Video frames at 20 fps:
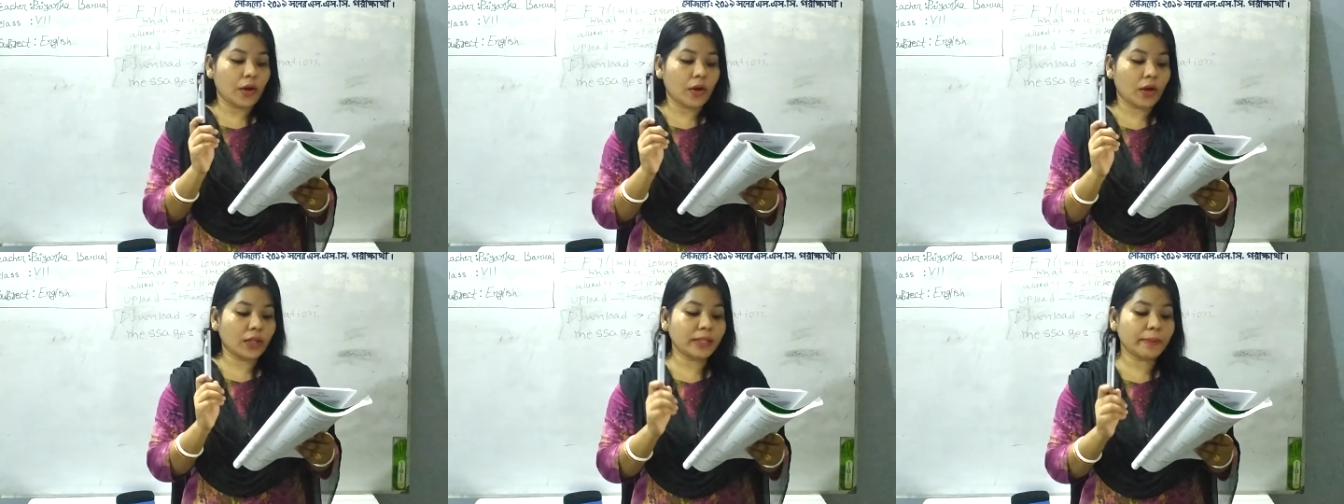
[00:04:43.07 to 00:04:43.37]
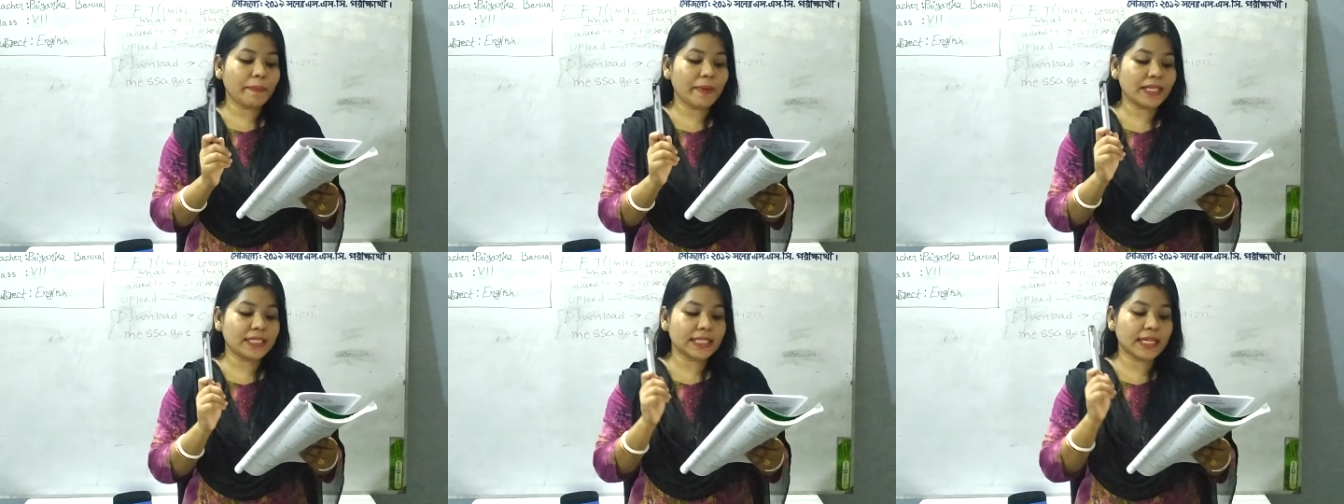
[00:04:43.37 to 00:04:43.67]
on the
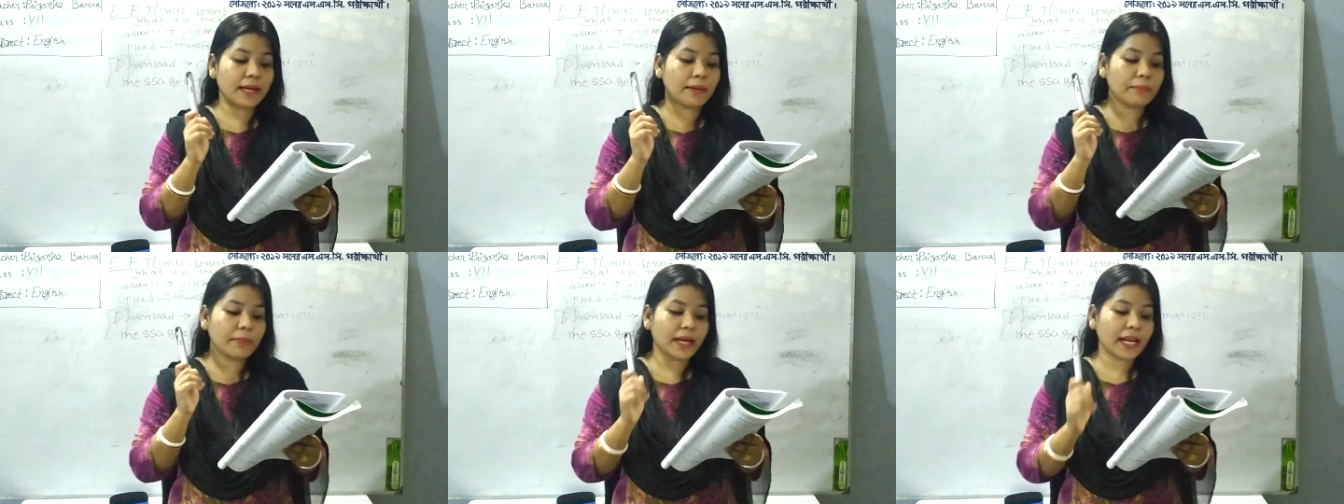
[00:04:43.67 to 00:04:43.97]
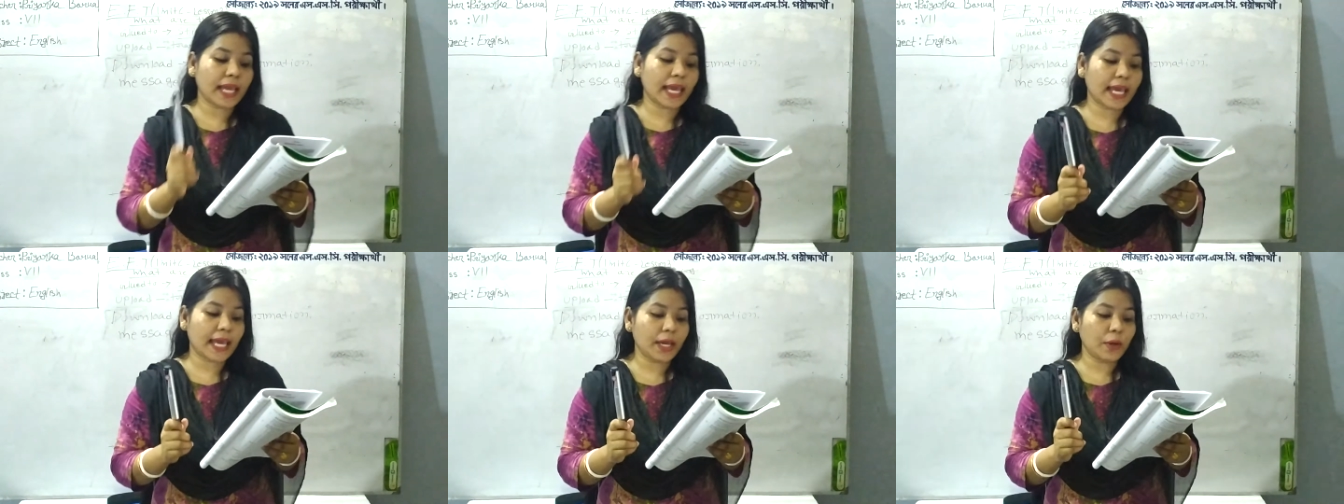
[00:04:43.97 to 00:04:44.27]
picture number
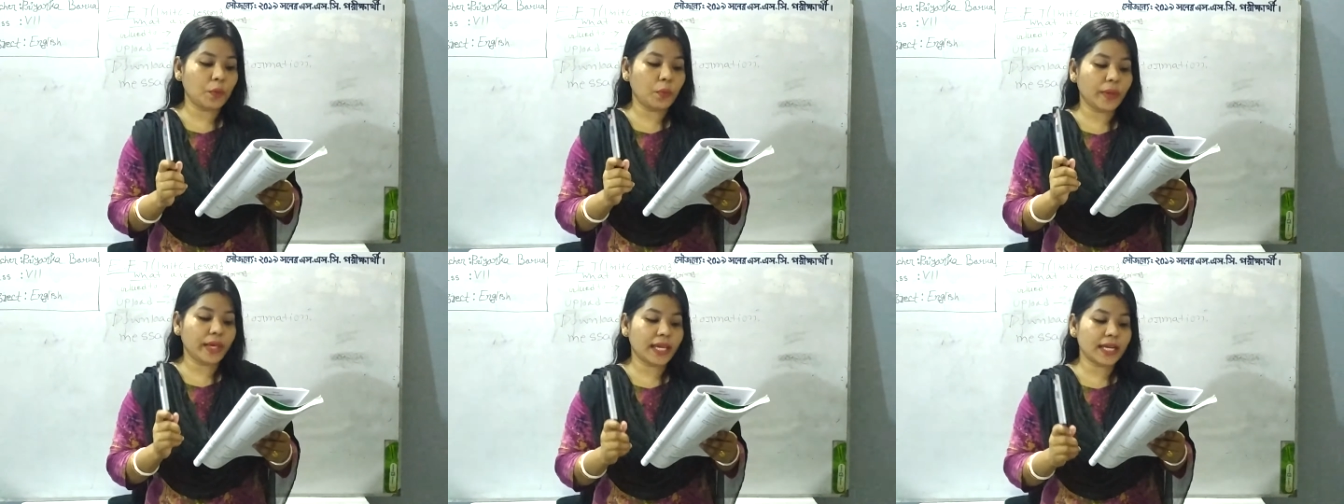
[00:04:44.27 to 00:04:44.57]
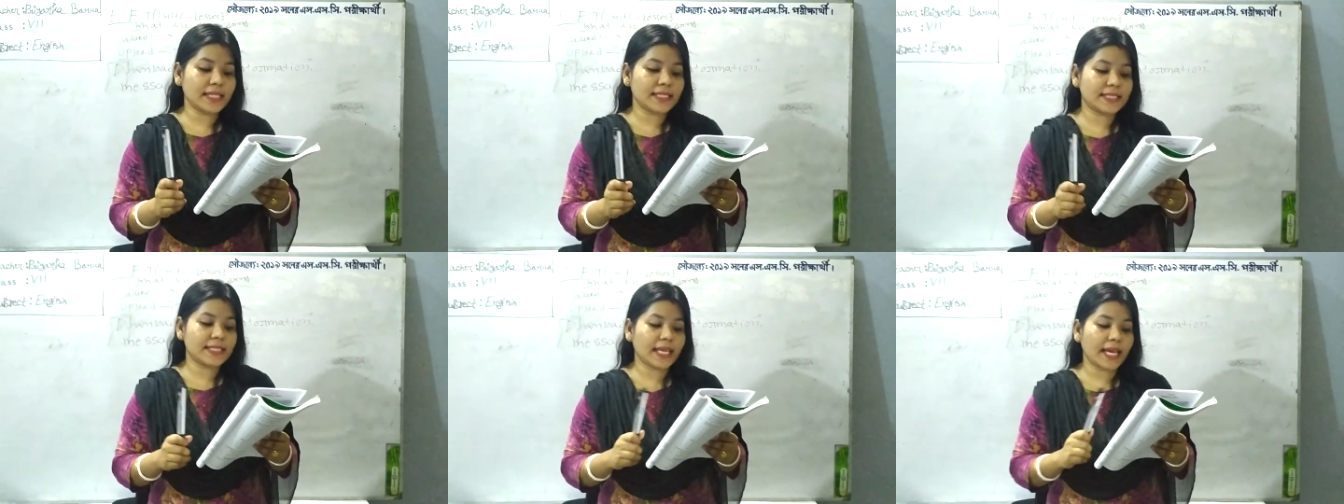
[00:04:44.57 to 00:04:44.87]
A, we
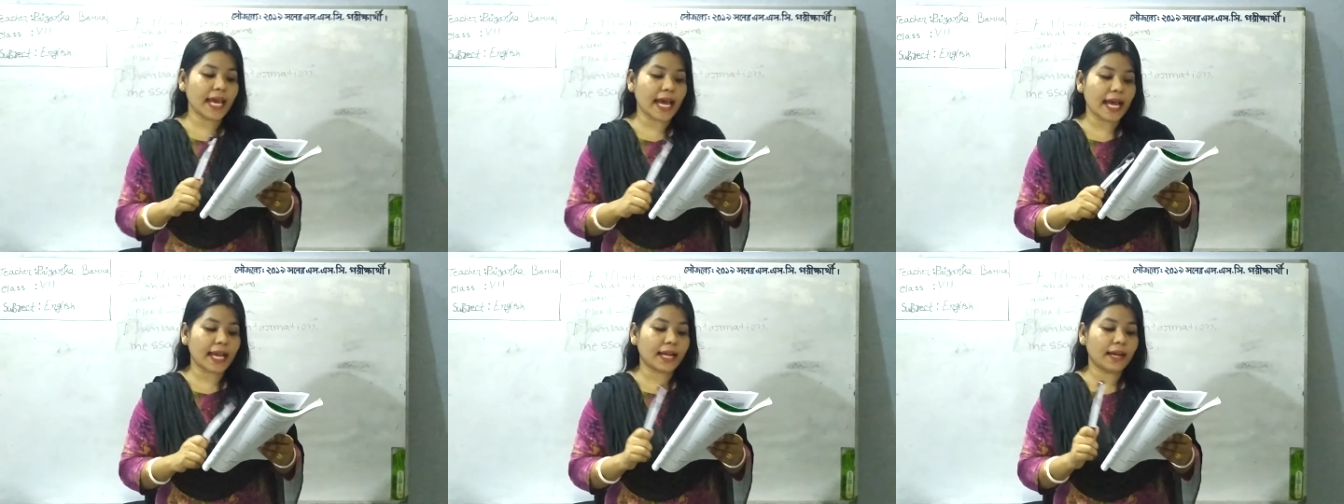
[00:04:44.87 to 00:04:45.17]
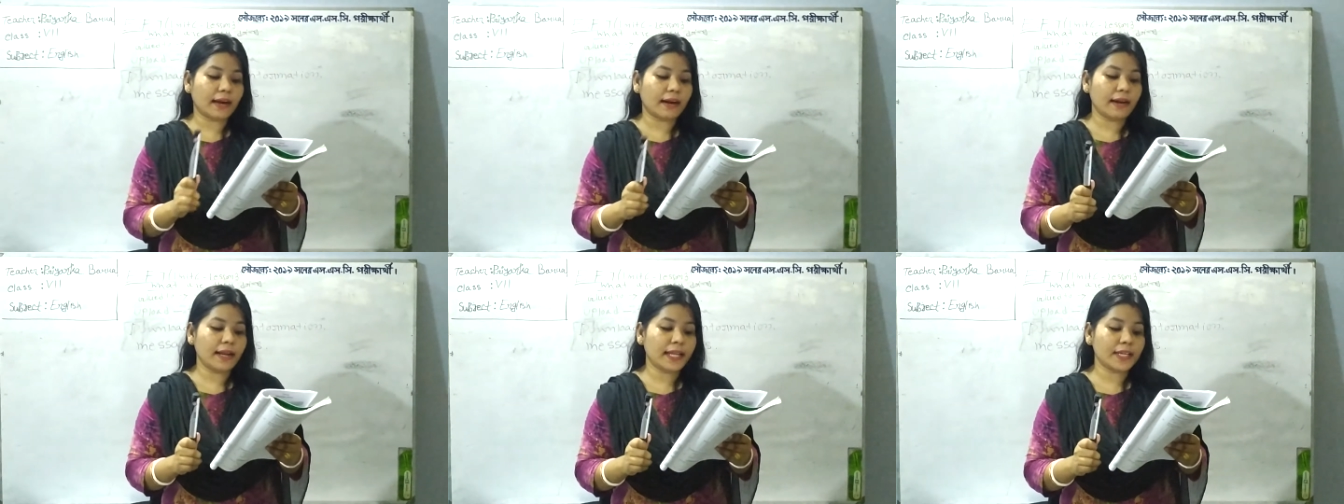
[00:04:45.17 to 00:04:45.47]
can see a
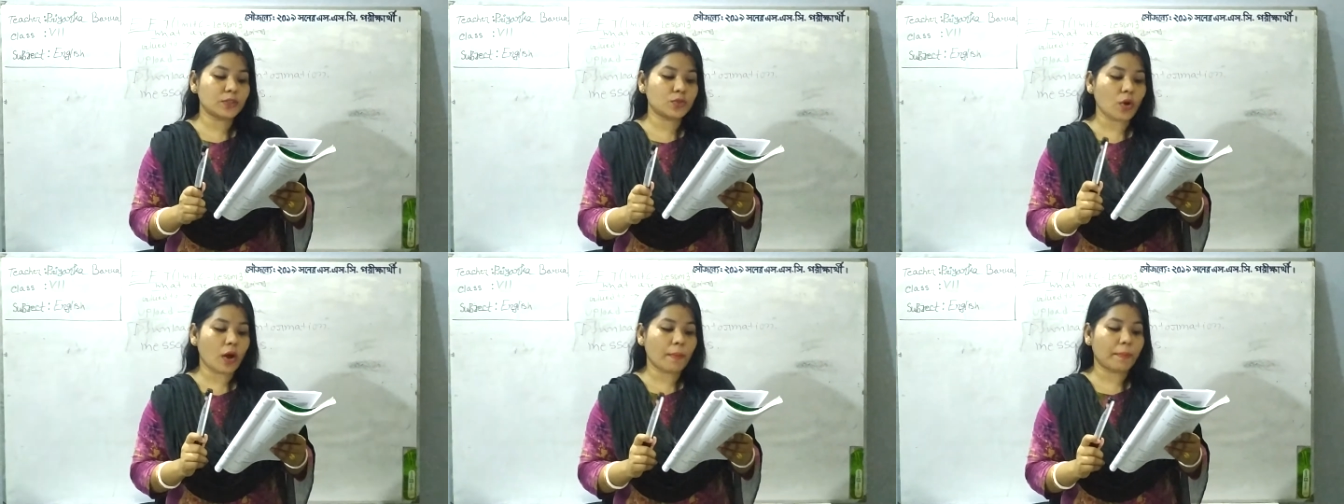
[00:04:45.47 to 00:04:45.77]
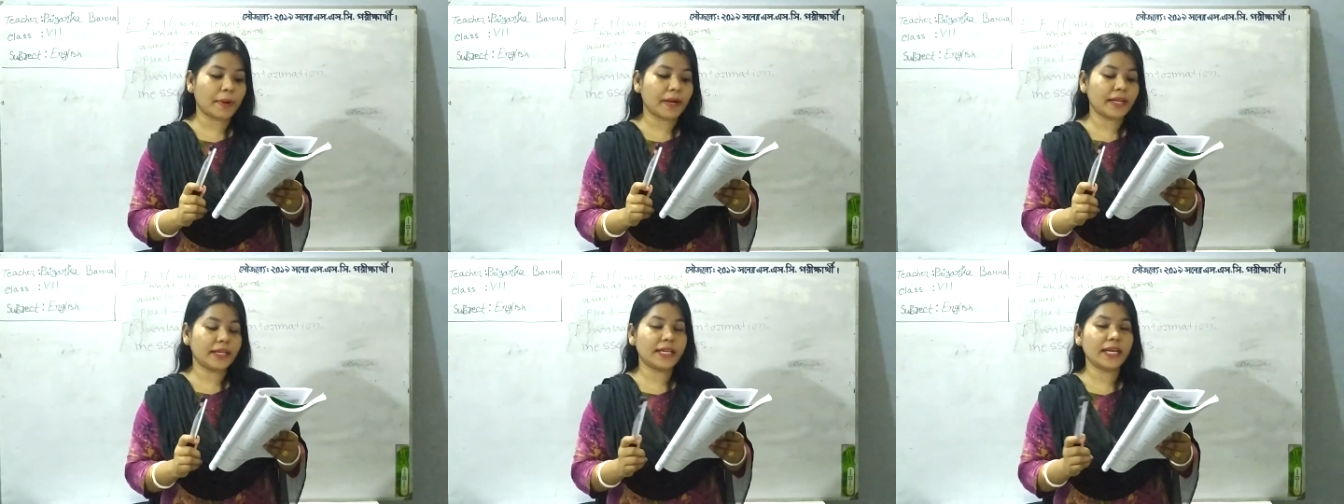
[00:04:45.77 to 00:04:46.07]
girl is
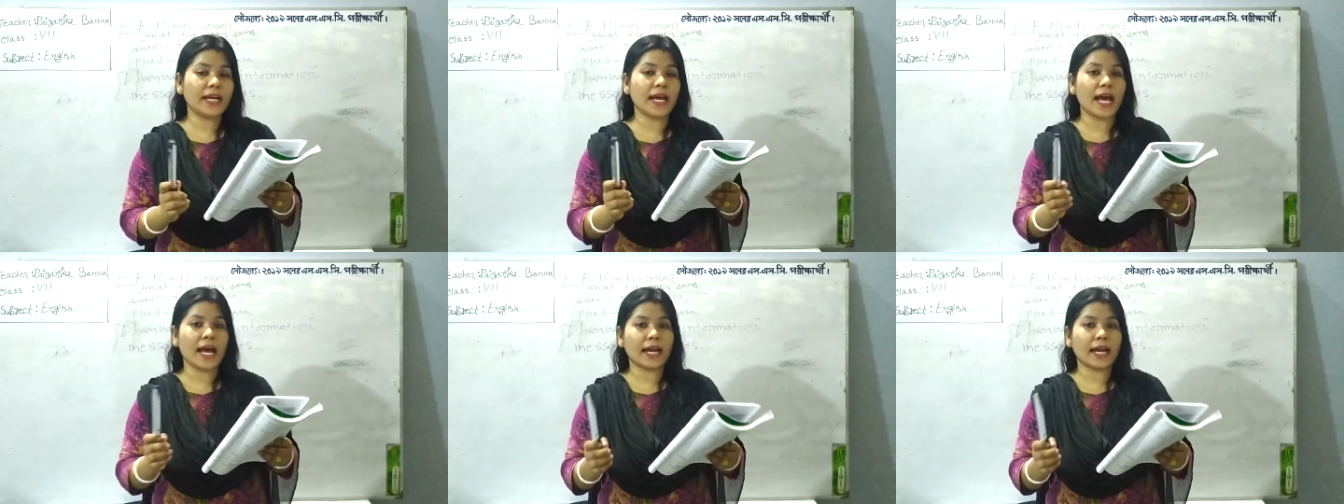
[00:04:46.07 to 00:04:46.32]
operating